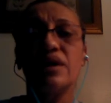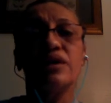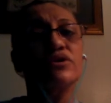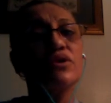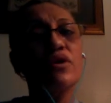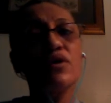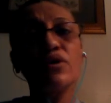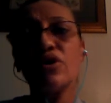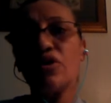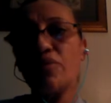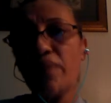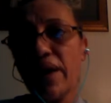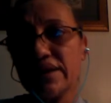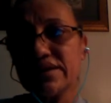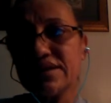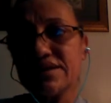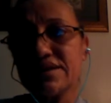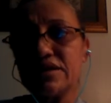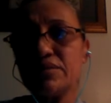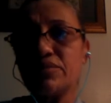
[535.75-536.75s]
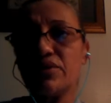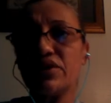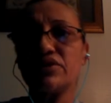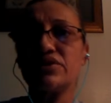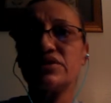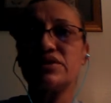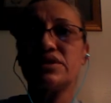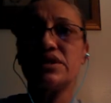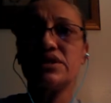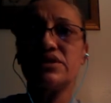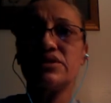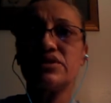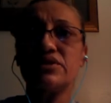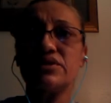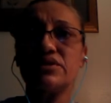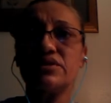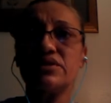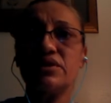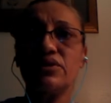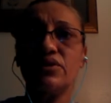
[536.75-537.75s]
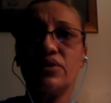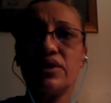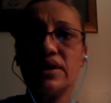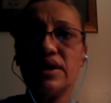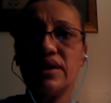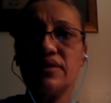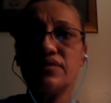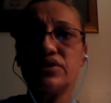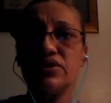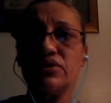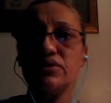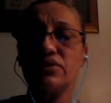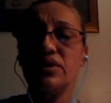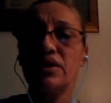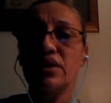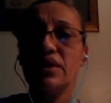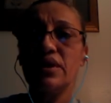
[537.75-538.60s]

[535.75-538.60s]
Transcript: Don't go back to sleep, brothers and sisters. The Lord loves you.